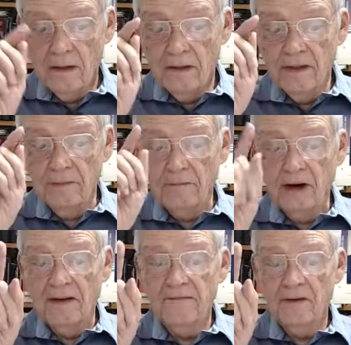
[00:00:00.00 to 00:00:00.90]
The
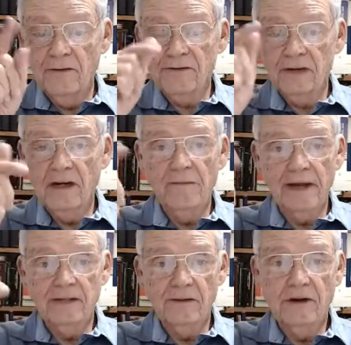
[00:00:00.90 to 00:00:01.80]
prophet who is to come,
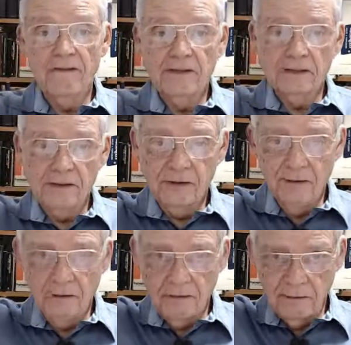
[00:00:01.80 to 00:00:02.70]
that's a reference
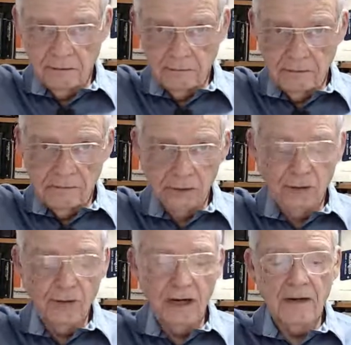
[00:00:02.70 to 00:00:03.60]
to
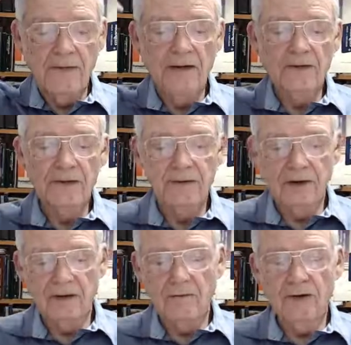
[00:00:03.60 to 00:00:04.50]
Deuteronomy, as we
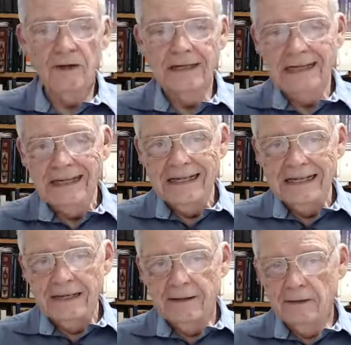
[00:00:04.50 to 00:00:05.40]
saw when
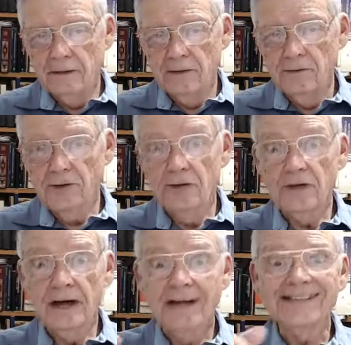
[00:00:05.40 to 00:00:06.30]
the Jews
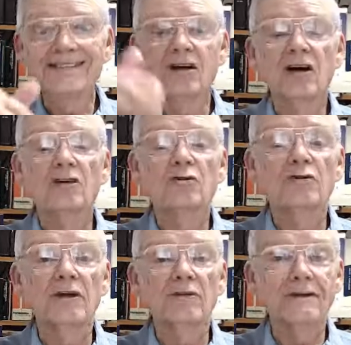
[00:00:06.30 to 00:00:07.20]
asked John who
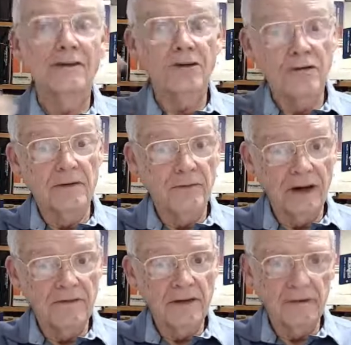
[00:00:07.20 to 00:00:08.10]
he was. Are you the
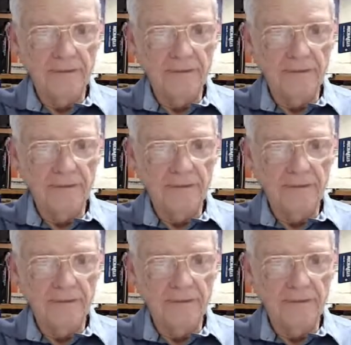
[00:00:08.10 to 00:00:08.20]
prophet?